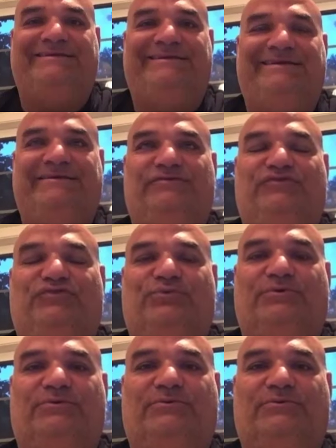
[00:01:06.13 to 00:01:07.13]
kids who
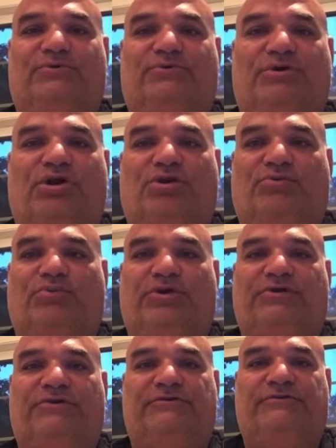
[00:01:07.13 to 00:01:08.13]
are who are hard
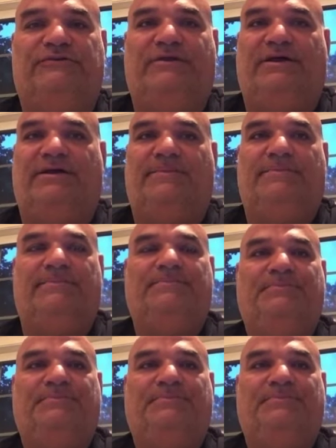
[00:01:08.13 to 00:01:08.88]
workers, um,